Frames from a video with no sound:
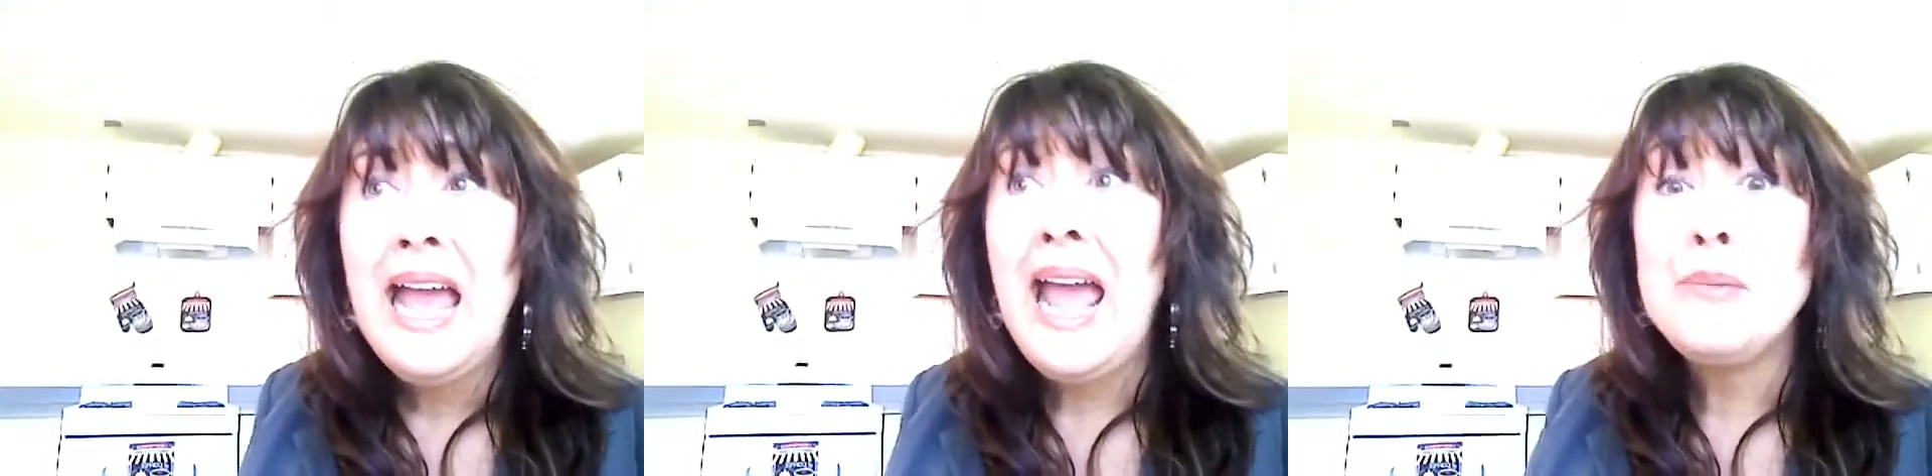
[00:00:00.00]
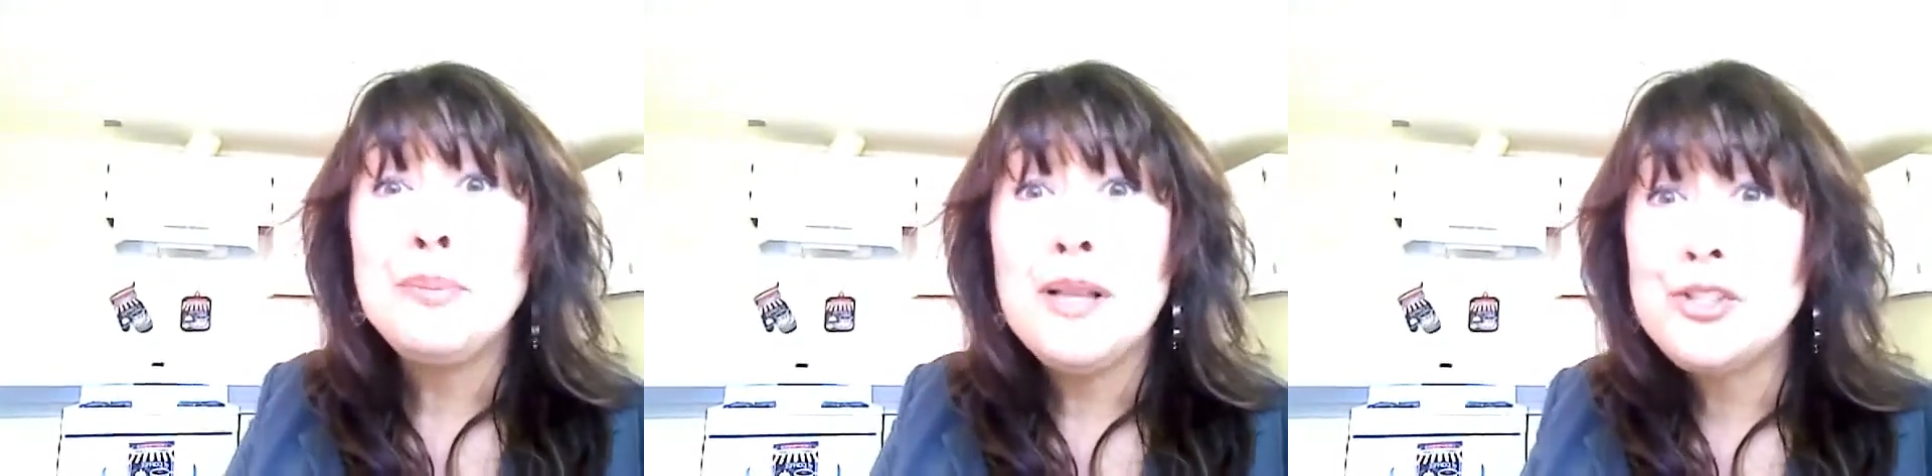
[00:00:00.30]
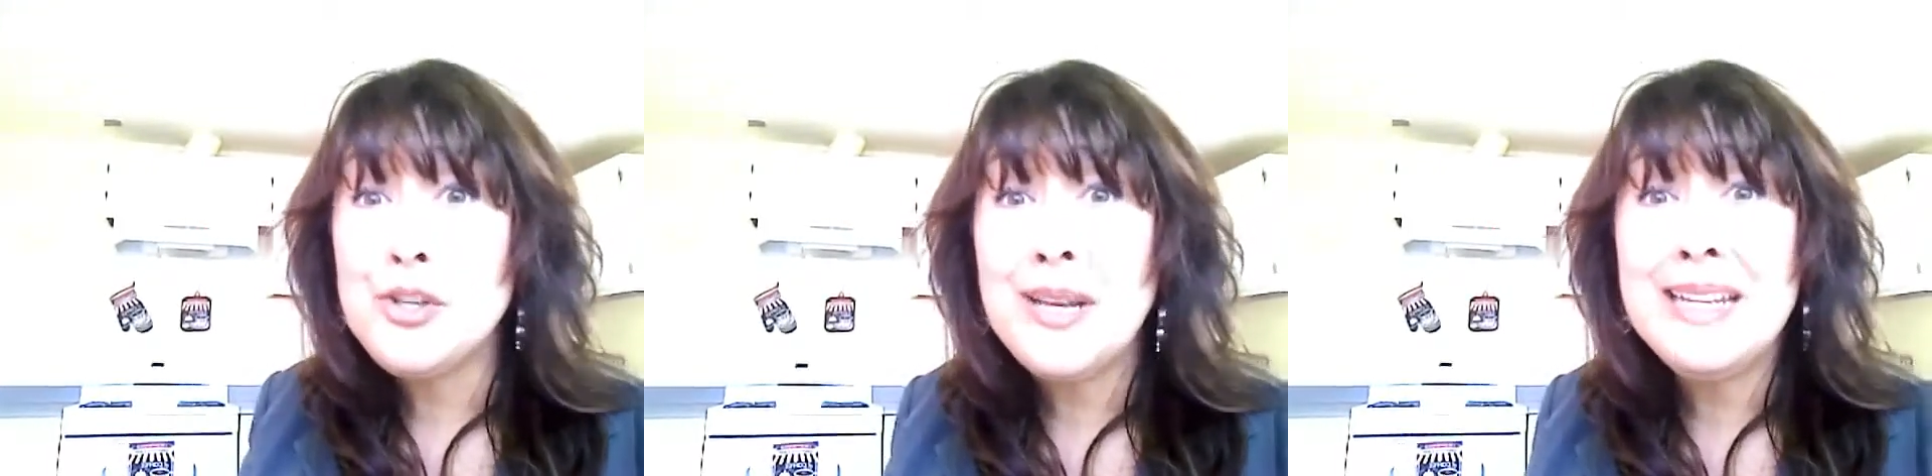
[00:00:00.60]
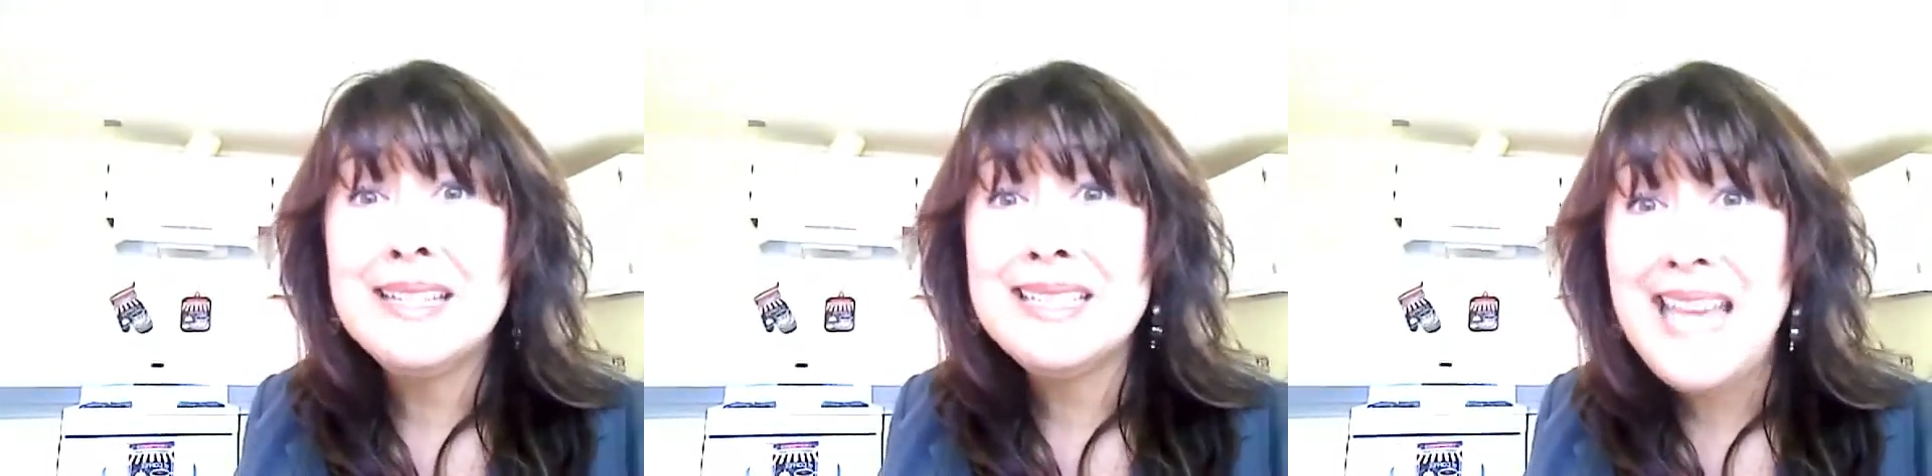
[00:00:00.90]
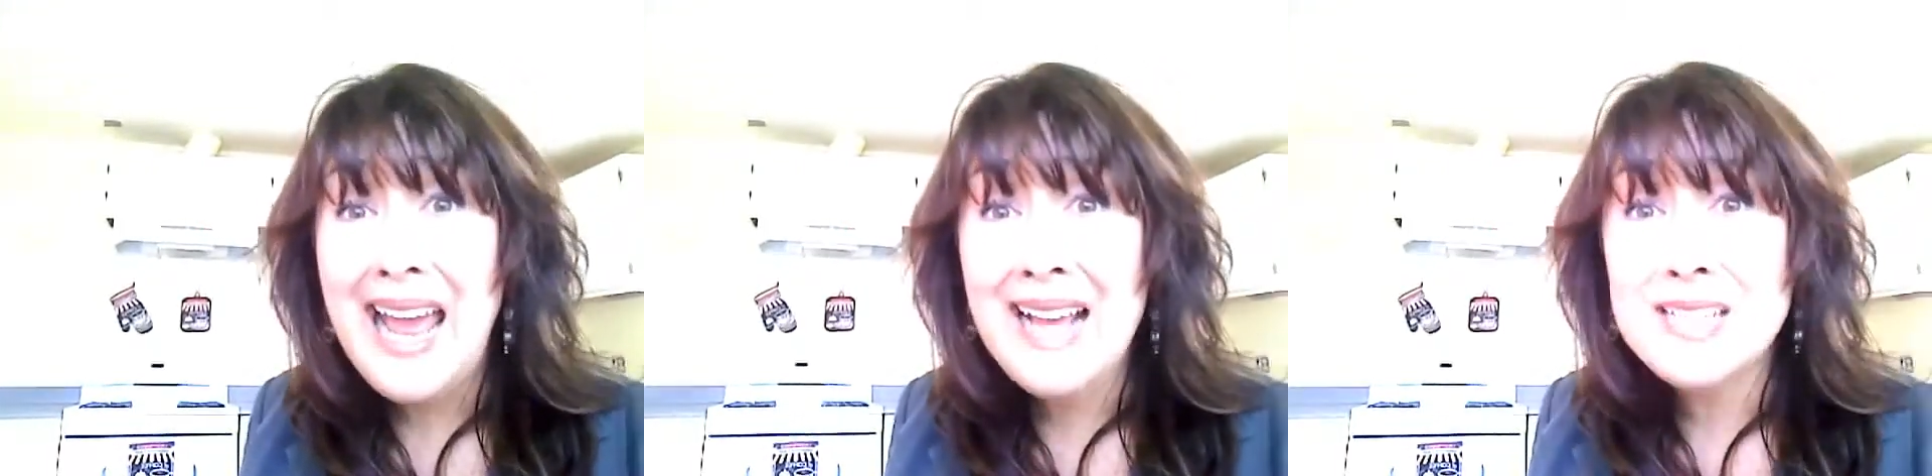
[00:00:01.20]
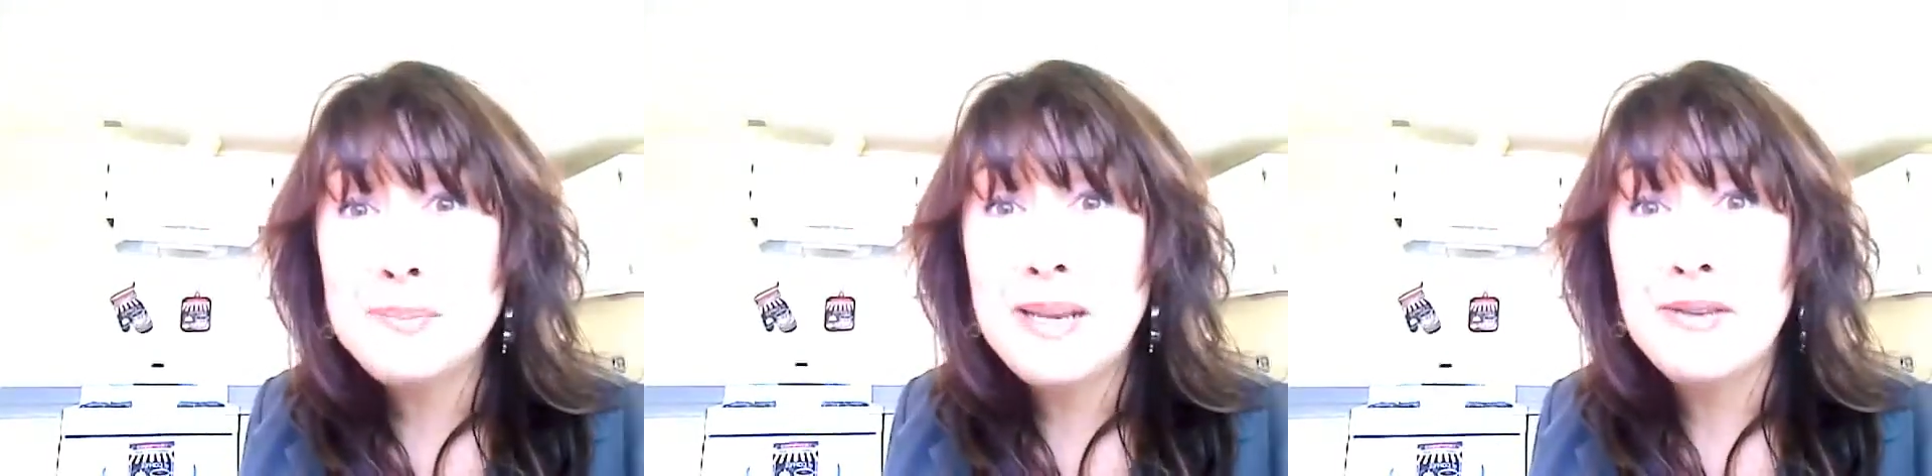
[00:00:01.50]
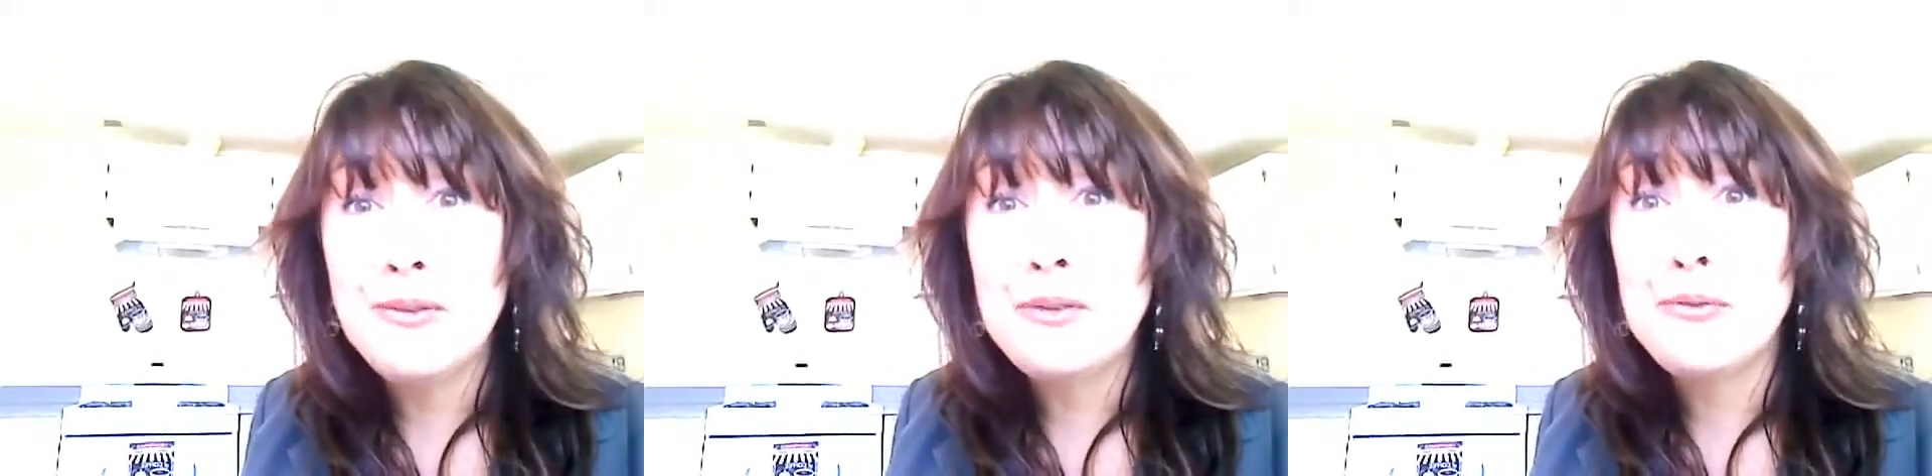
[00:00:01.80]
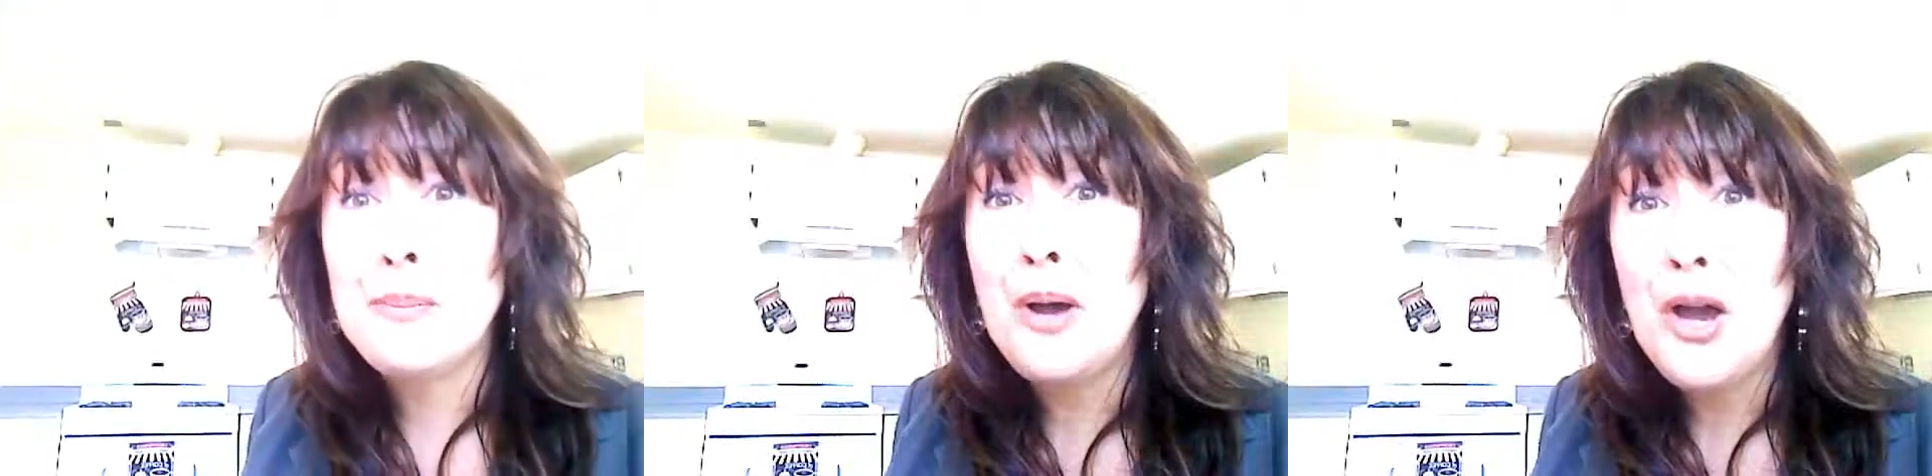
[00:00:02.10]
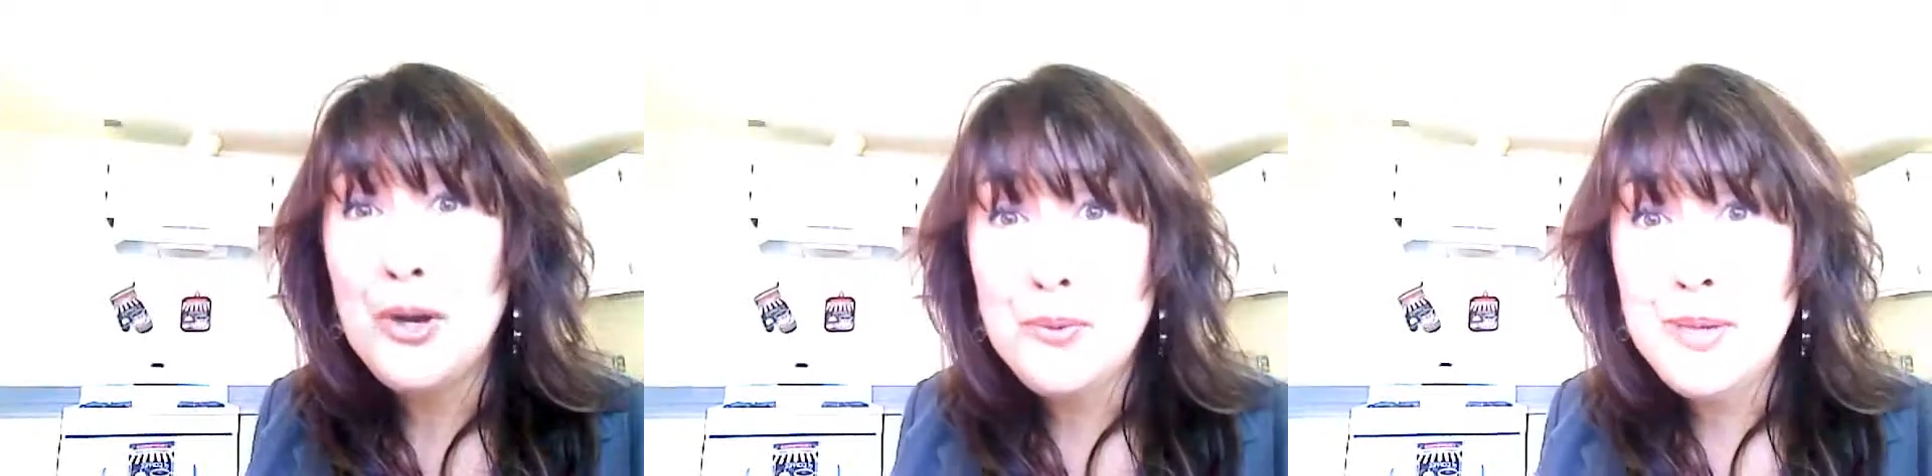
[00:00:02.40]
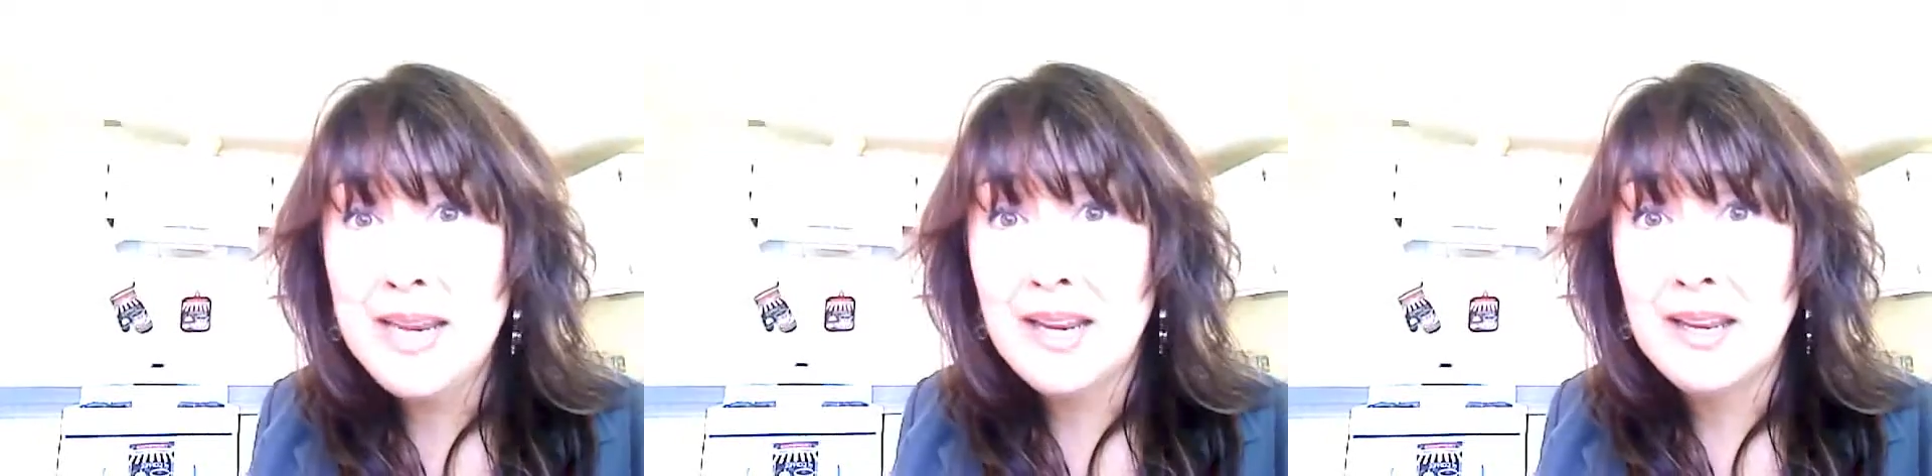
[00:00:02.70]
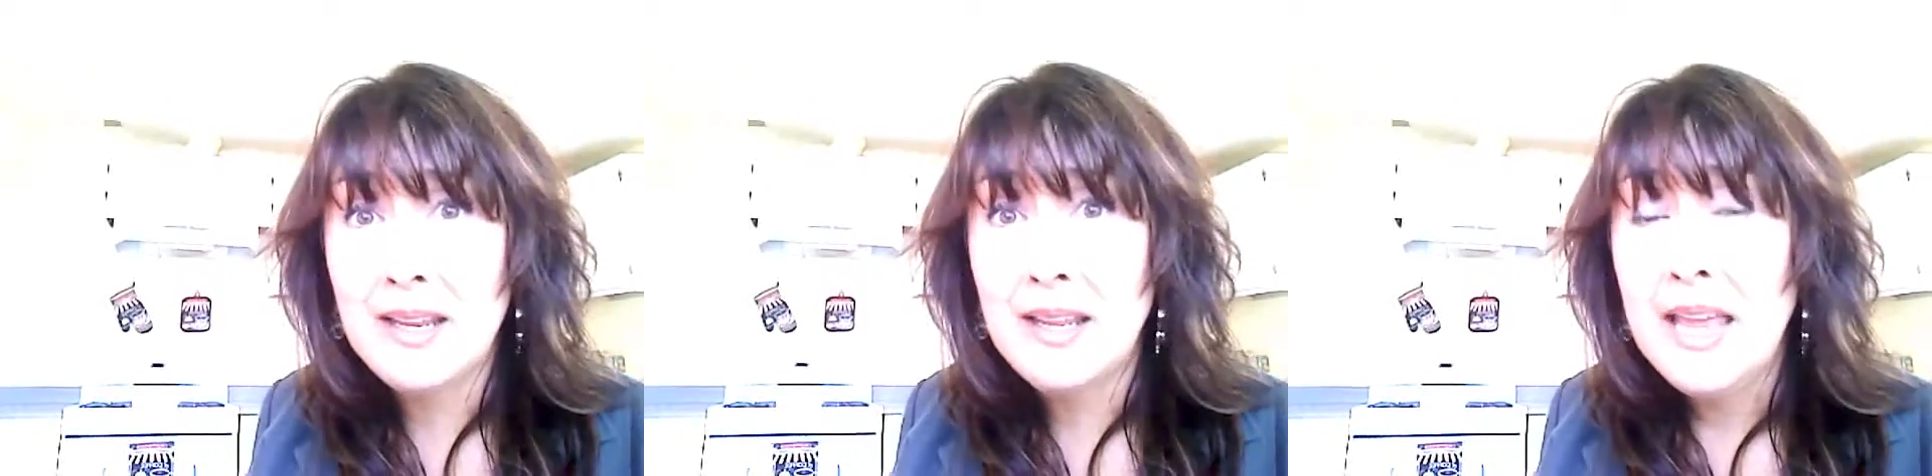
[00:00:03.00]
and plus you're getting the tax benefit from owning.